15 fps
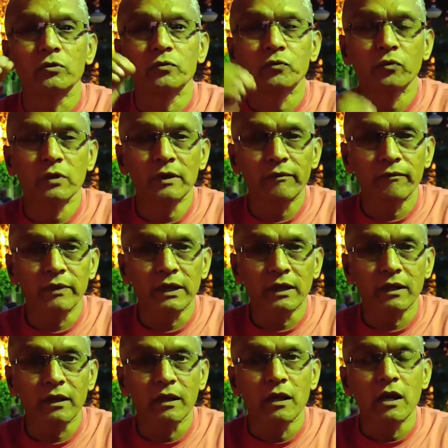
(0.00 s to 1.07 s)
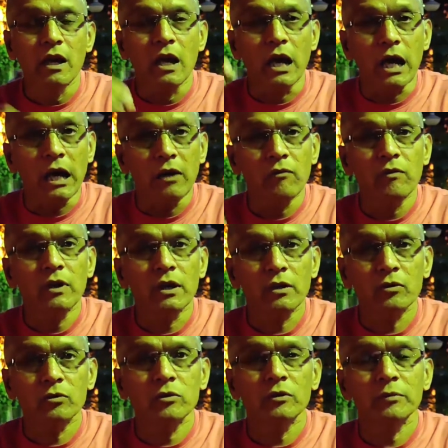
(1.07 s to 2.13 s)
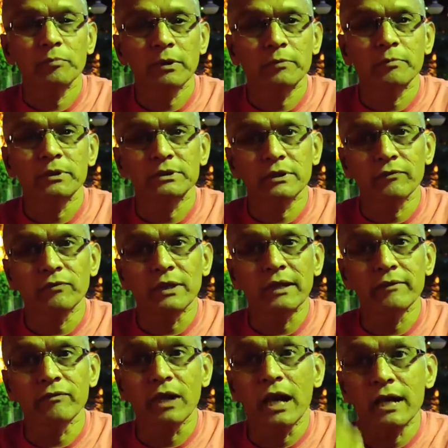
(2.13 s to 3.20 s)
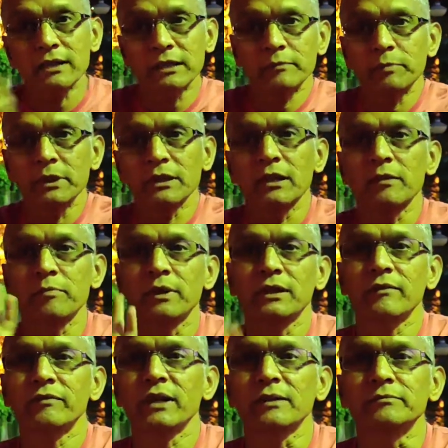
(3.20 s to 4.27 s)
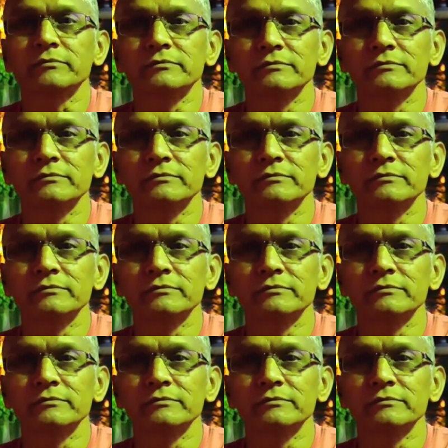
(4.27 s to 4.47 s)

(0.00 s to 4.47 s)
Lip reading: to fulfill our core purpose of life at that particular point of time.